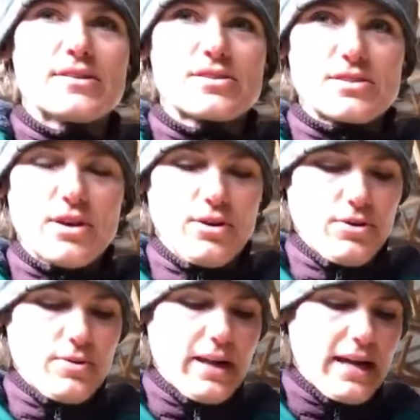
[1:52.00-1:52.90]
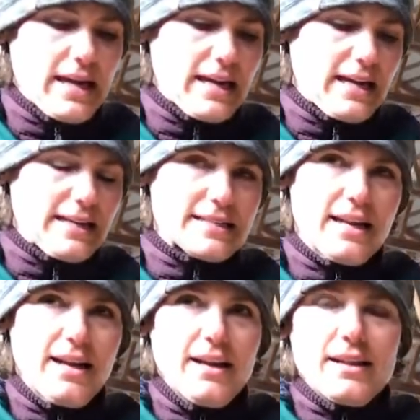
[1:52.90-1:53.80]
snow and
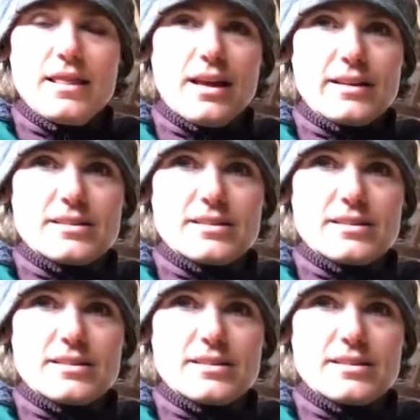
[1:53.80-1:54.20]
lugging